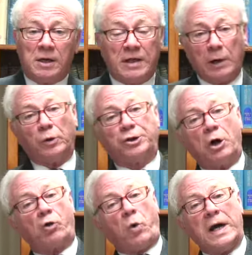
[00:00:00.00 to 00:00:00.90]
There was
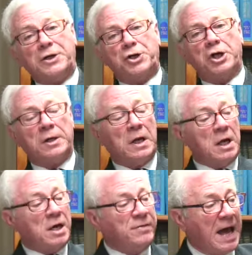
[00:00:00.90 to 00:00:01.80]
no question
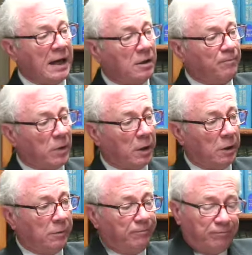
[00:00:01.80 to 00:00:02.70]
that
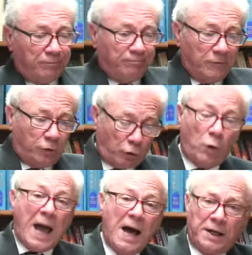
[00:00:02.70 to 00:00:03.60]

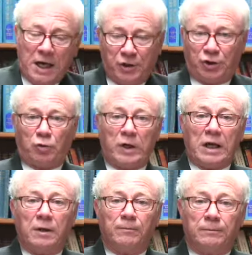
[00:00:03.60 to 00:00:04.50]
throughout history,